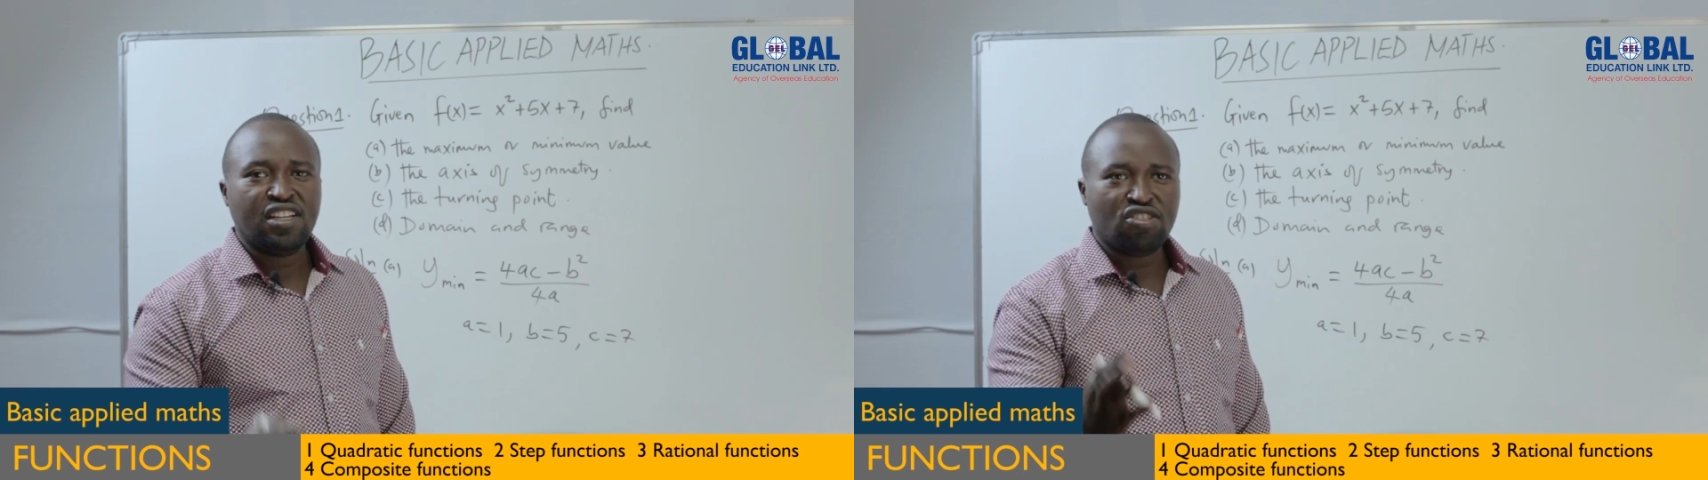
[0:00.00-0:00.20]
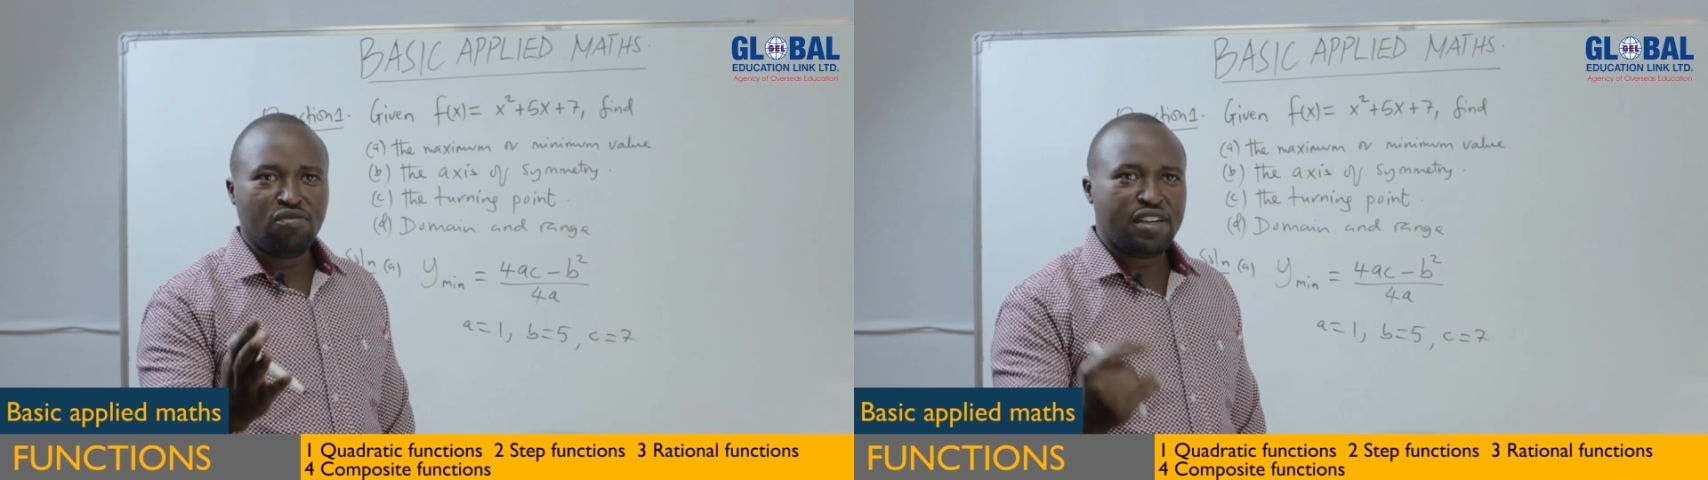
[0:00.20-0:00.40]

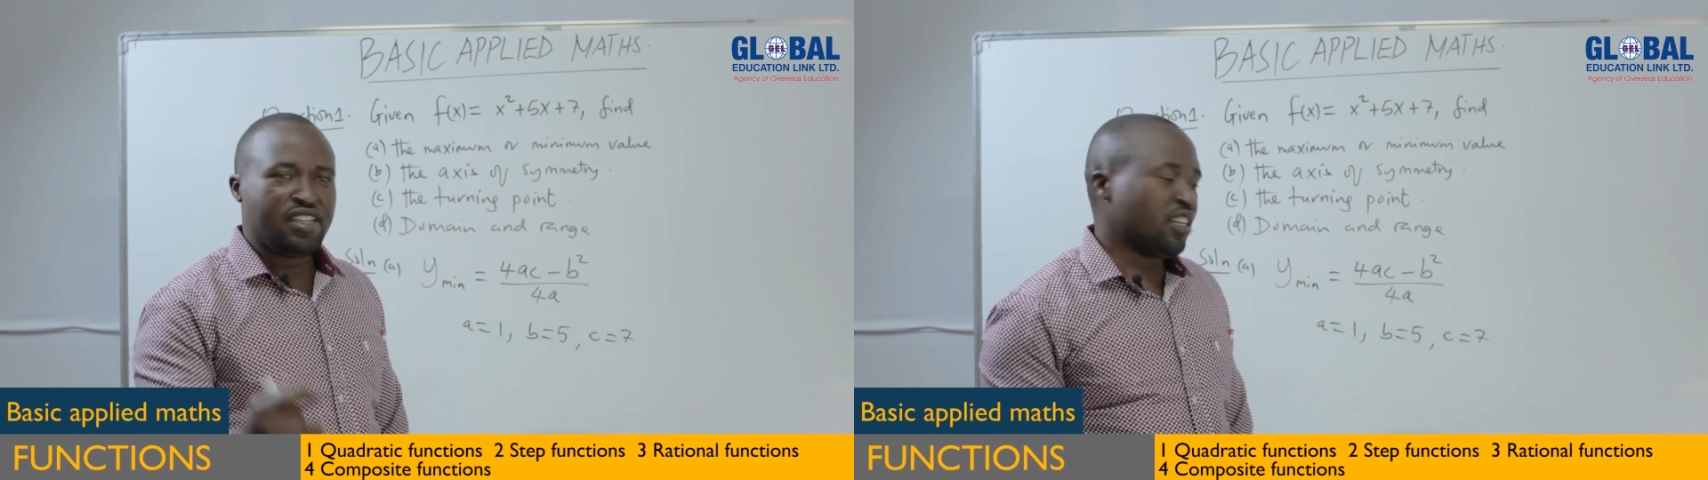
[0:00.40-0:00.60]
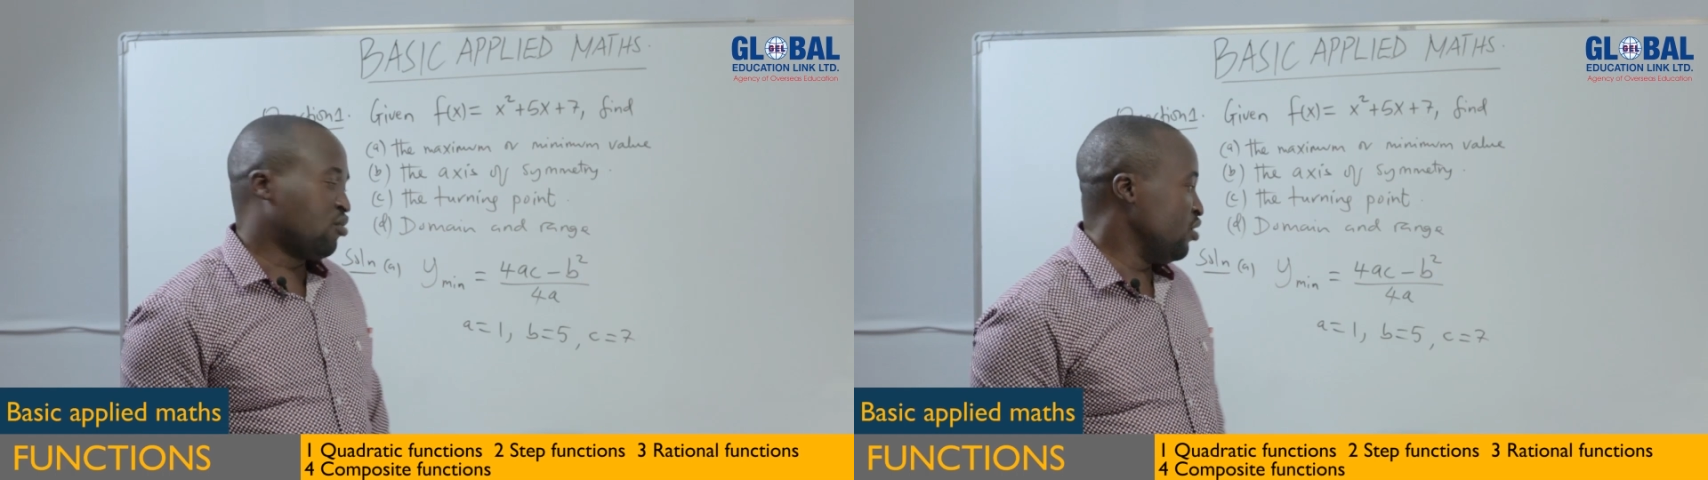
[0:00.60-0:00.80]
So my
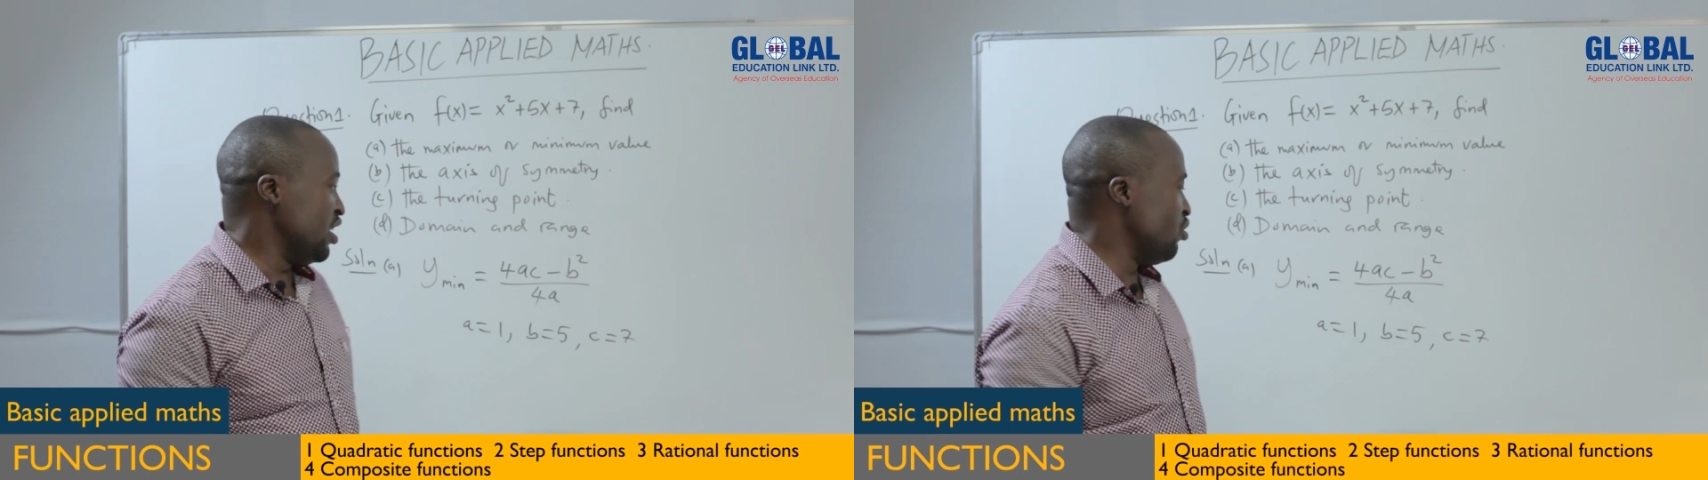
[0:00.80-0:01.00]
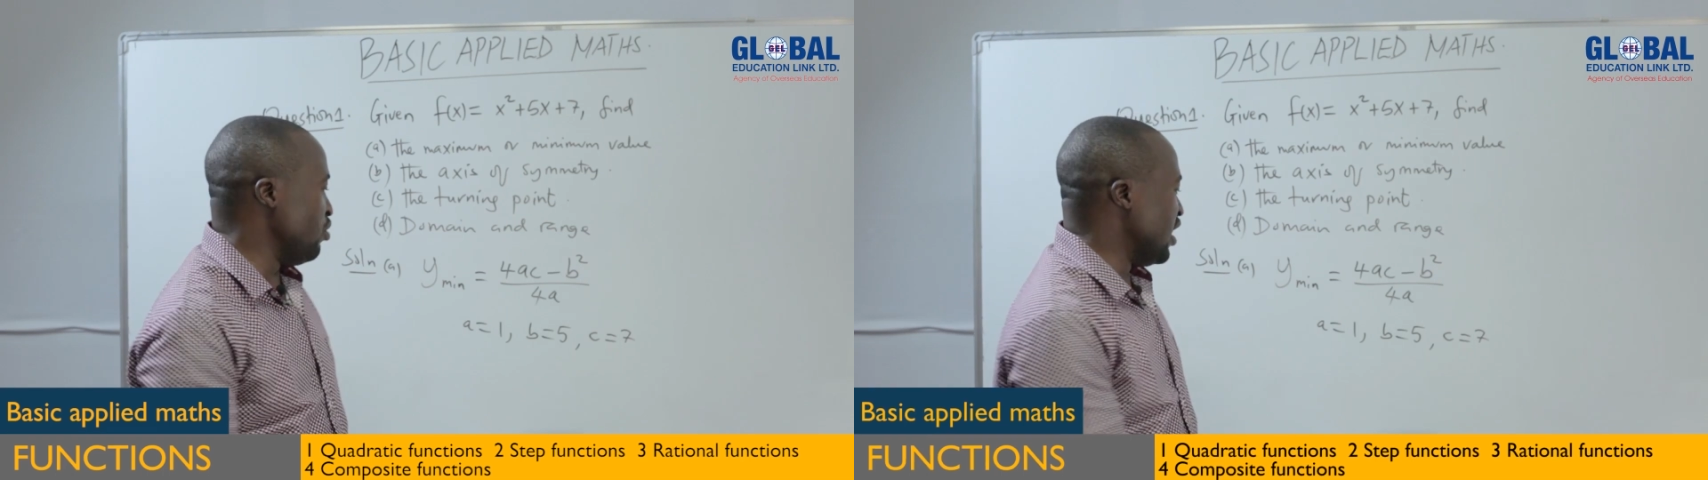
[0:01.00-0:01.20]
dear student, we